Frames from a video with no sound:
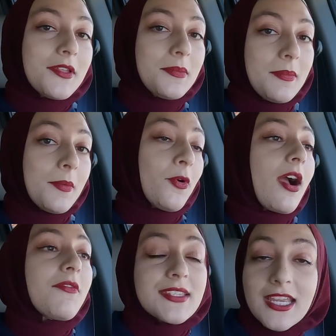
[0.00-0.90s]
you can be a bit more
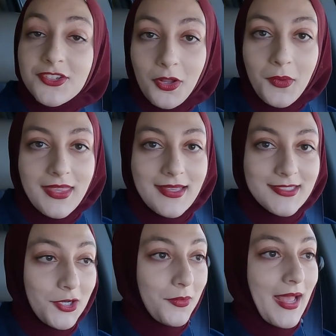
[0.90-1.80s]
conversational with it.
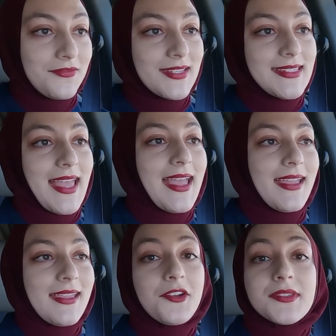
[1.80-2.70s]
So you don't have to
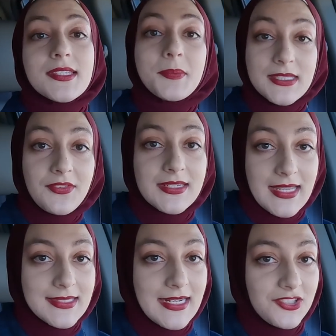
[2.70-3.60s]
say, here's a specific
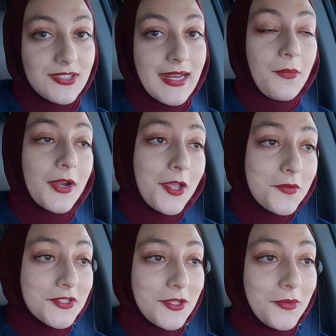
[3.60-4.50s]
destination that I want to
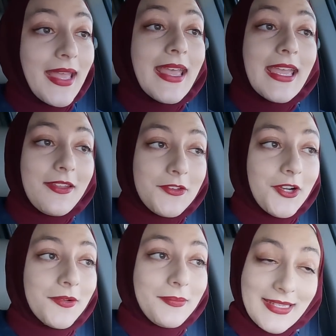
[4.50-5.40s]
go to. If
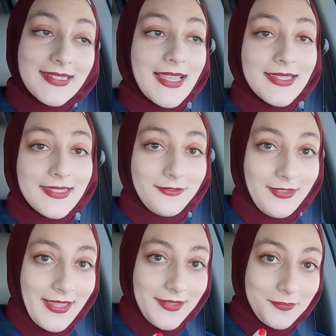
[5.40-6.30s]
you're indecisive,
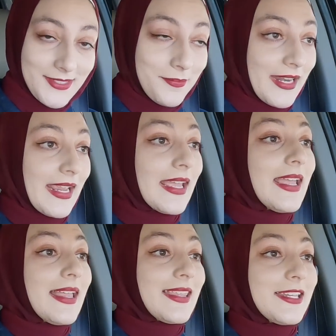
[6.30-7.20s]
like somebody,
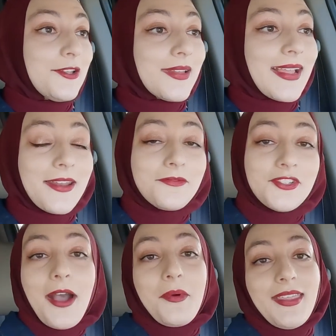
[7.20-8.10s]
then you can kind of
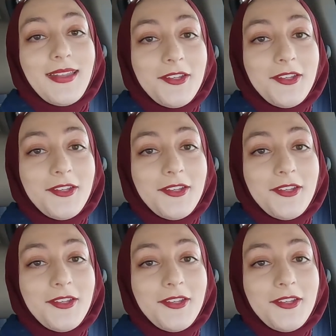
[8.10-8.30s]
chat with